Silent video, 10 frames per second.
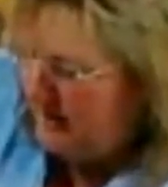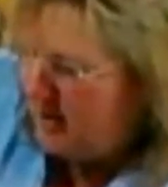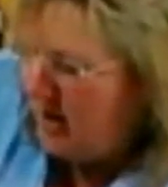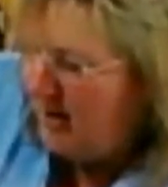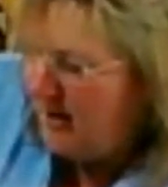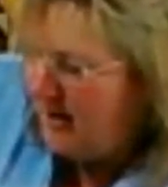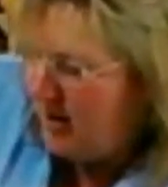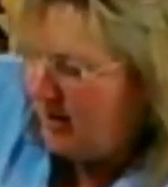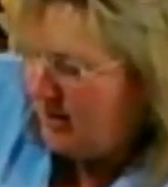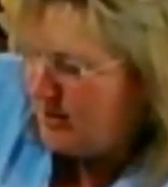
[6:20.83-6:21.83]
garden
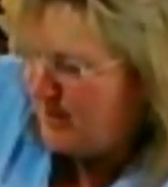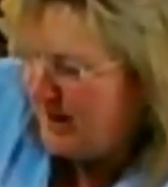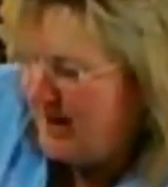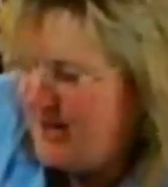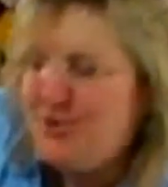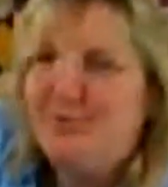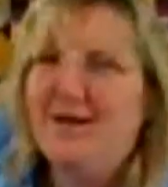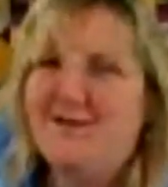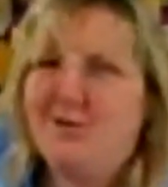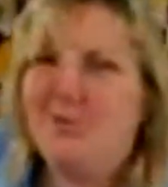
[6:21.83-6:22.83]
calls me and I do
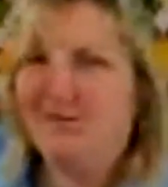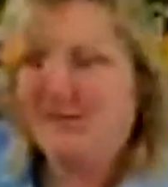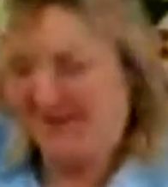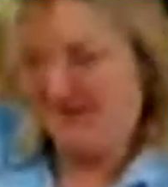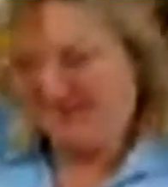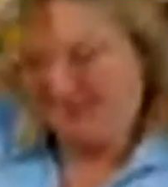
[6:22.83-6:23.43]
less quilting